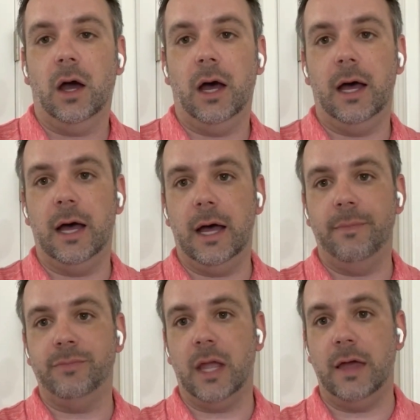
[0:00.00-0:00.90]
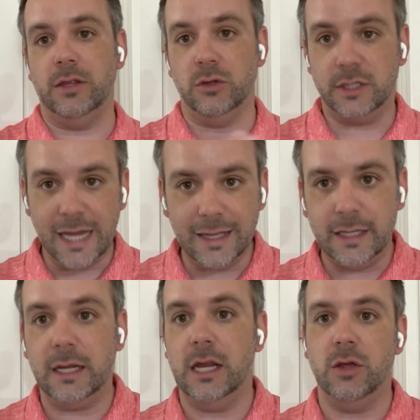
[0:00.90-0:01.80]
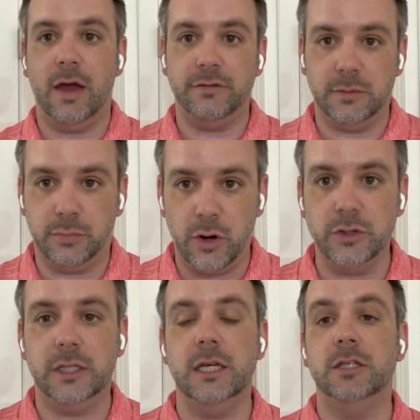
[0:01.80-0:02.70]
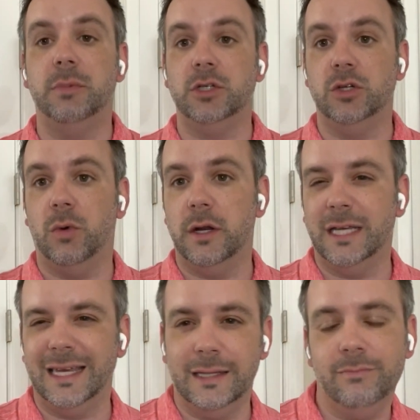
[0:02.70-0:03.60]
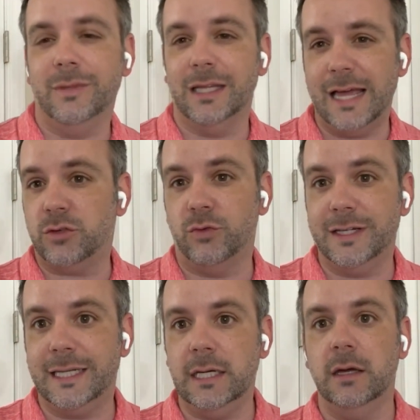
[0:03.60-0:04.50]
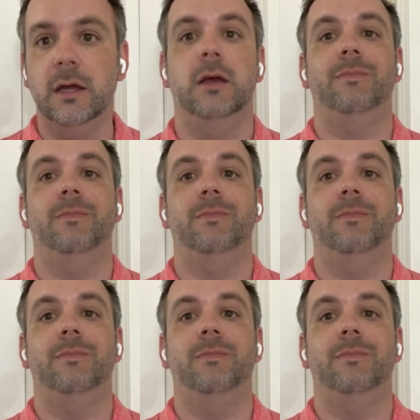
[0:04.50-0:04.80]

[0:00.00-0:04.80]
and you sell it and you have some proceeds, but you want to get less risky,